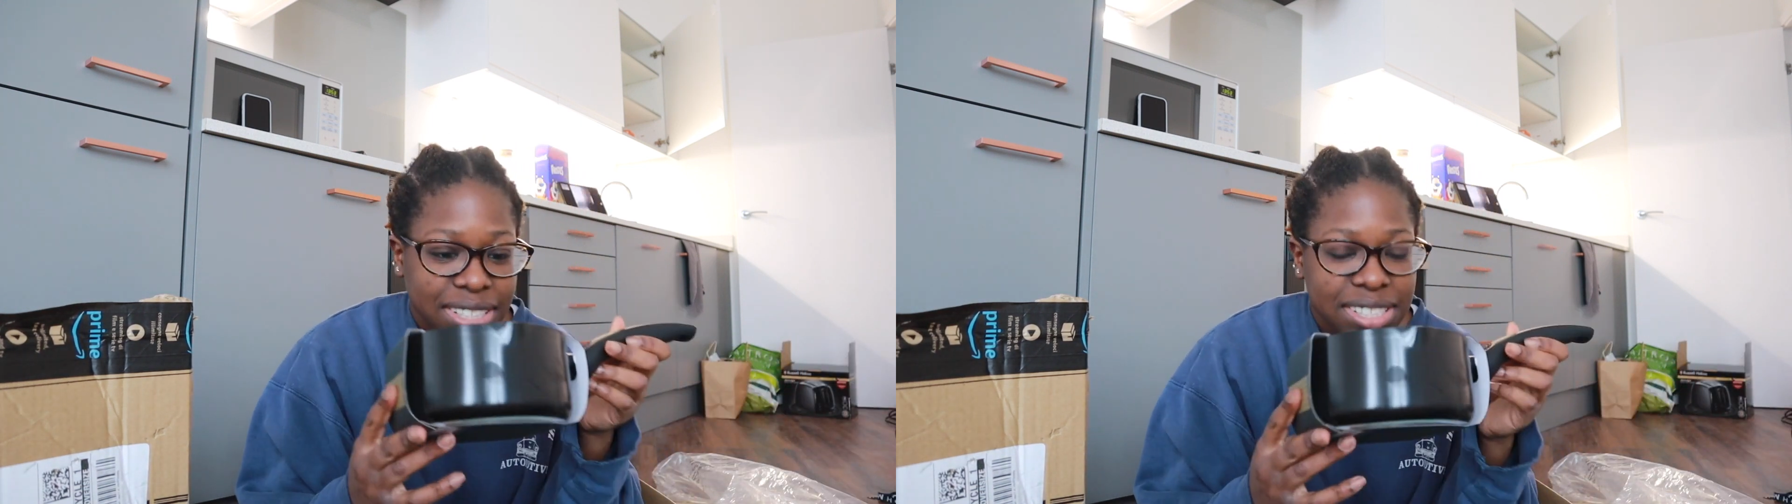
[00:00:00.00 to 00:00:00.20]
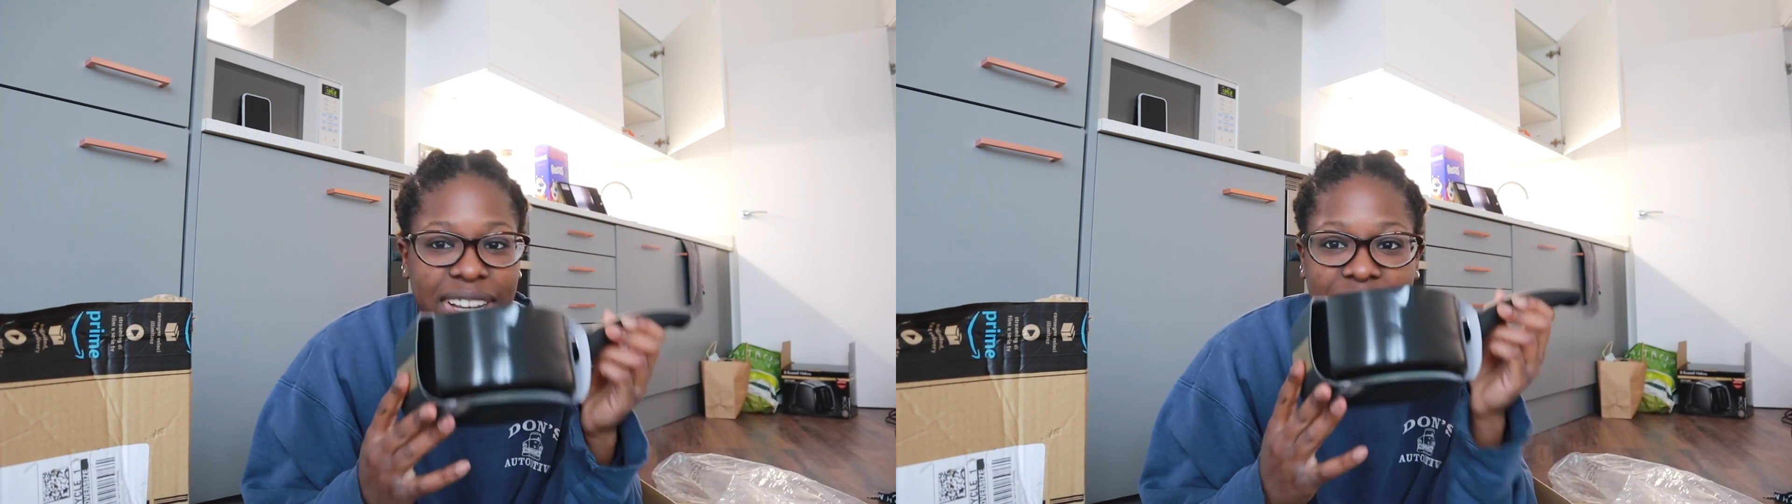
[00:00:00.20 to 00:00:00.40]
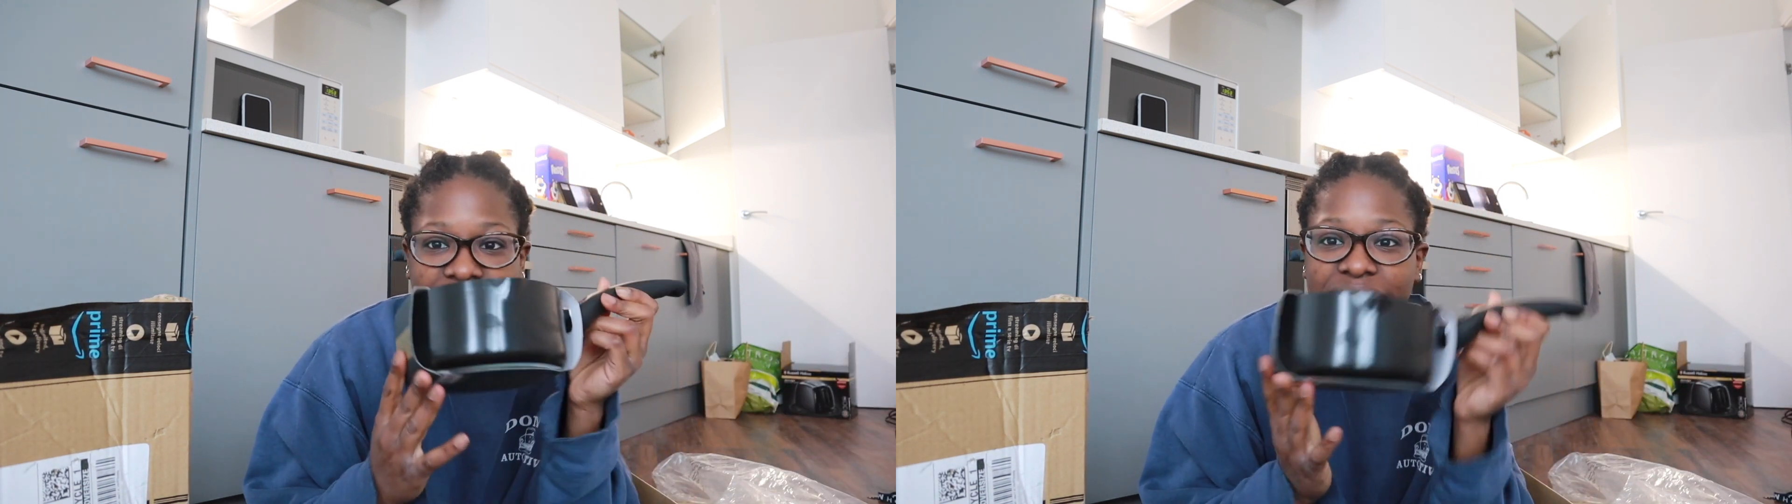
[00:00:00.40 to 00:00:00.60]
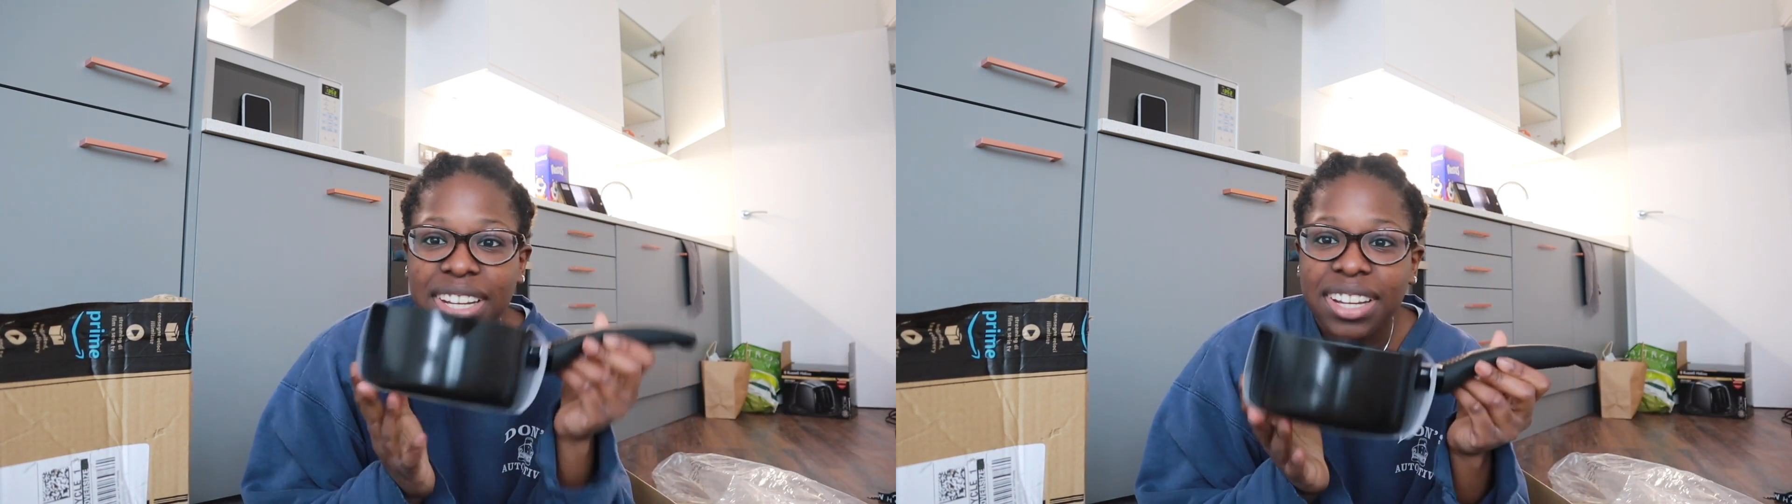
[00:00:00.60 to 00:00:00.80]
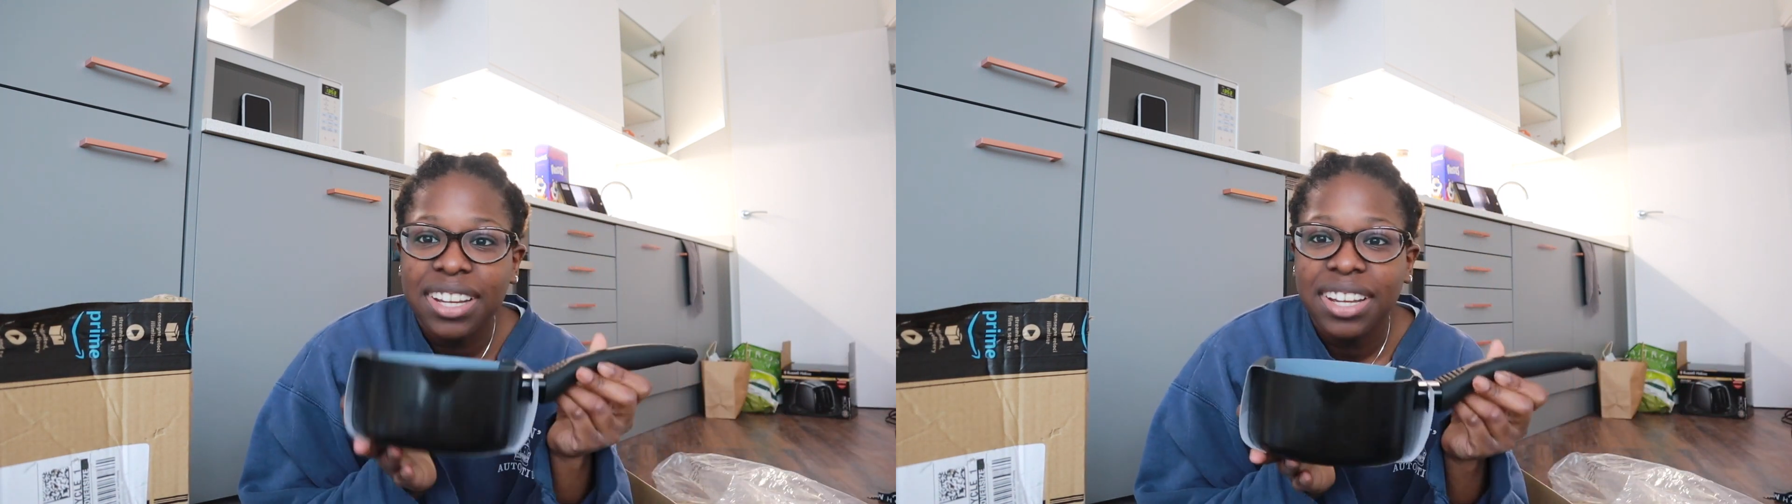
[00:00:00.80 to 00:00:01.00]
is
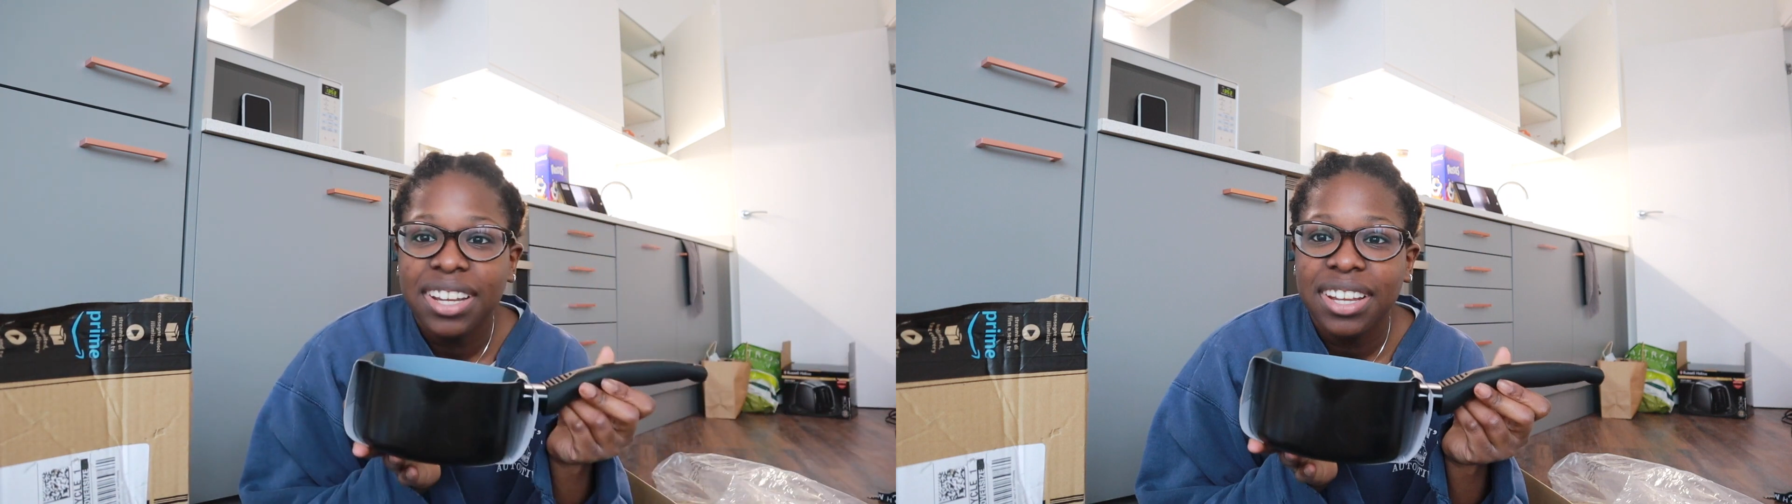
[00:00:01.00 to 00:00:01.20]
tiny,